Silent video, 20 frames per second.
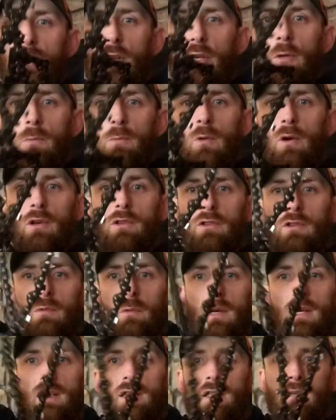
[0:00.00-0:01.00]
Your loop works
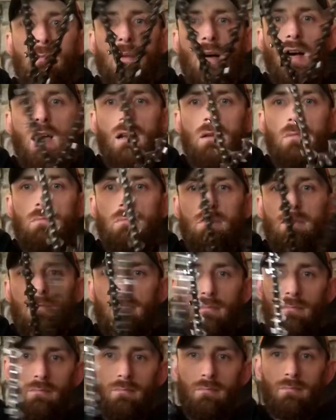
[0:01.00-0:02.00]
its way to the bottom,
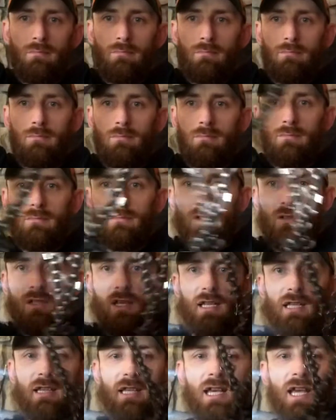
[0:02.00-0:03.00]

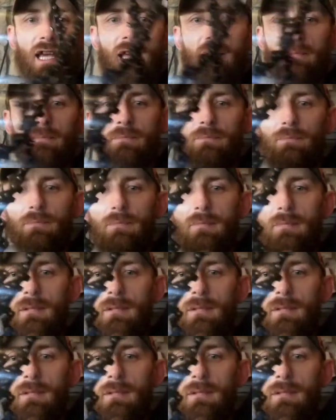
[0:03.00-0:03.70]
just like that.